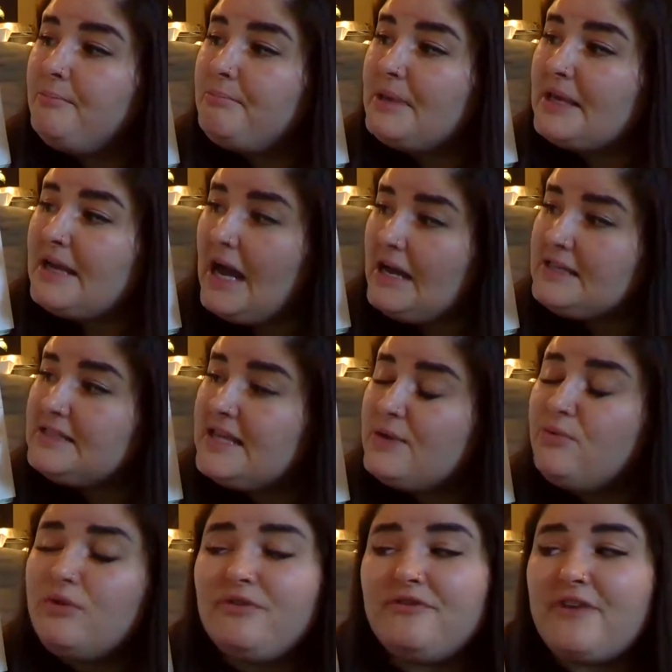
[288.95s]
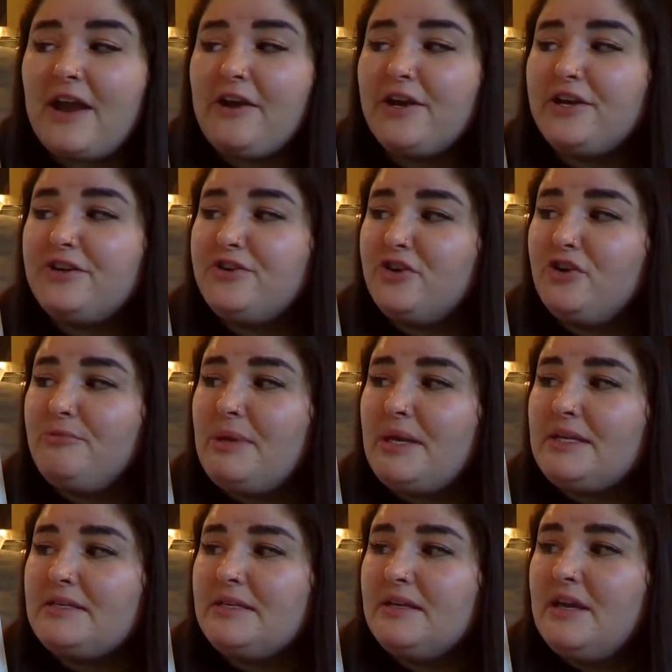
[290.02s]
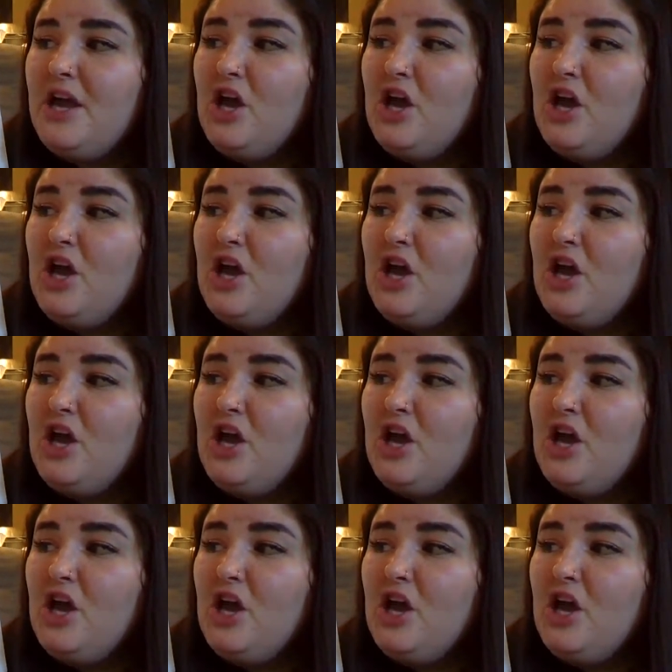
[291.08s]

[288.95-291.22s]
because they were very determined.